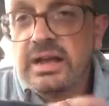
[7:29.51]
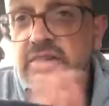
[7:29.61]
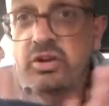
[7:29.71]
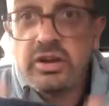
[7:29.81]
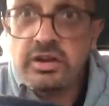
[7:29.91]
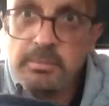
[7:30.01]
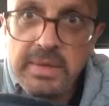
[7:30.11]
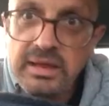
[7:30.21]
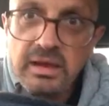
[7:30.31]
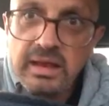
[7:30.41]
and you're into
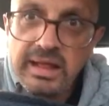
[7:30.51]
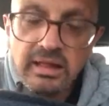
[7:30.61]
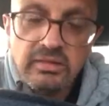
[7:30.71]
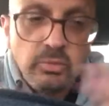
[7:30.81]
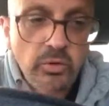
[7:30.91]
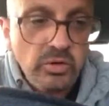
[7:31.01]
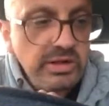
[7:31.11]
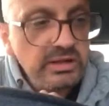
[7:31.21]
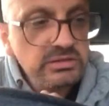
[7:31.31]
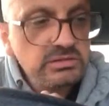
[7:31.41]
mental health
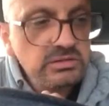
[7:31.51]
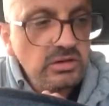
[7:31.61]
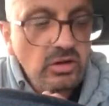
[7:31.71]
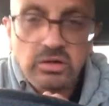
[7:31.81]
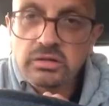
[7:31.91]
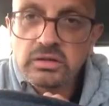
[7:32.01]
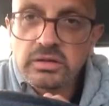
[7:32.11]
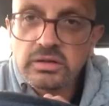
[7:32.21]
working, or